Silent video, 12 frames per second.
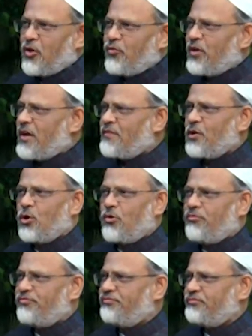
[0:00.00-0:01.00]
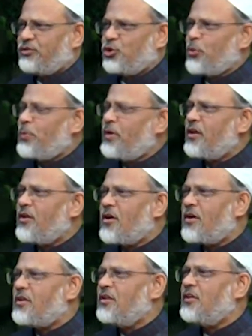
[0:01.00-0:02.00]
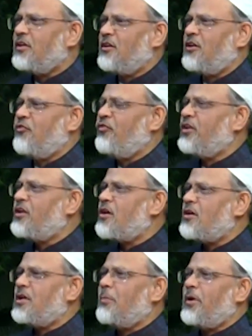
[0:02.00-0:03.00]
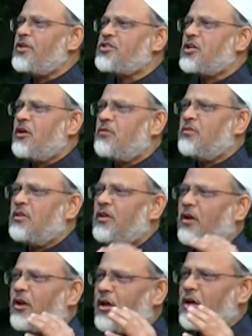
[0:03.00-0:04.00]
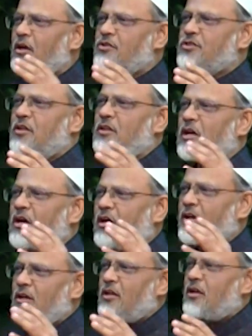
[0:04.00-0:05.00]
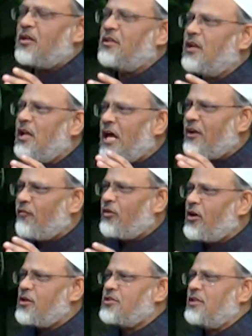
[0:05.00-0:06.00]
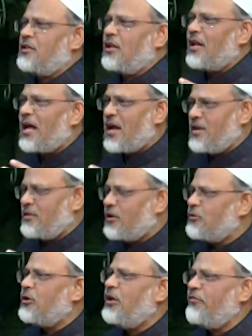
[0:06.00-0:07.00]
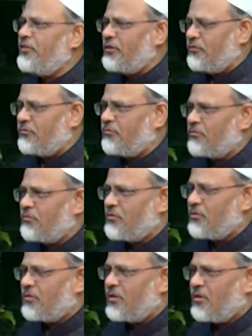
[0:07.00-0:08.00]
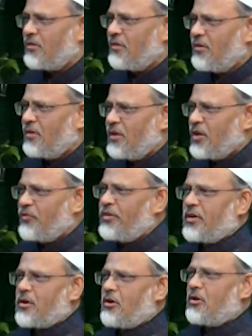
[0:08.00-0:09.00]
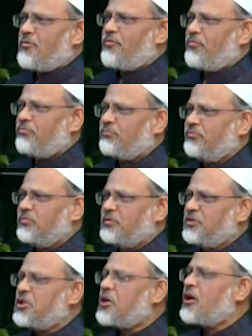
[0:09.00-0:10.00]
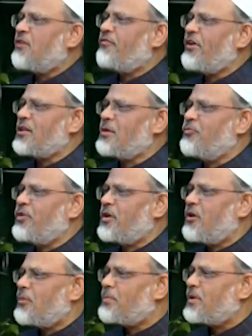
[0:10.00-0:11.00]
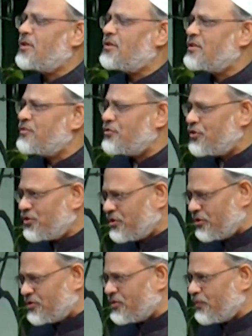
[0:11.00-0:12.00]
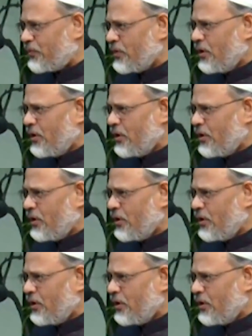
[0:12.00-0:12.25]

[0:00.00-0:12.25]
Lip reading: We have no superiority or inferiority based on the race, or the color, or the language, or the land that we live in. We are all children of Adam. We are all brothers and sisters.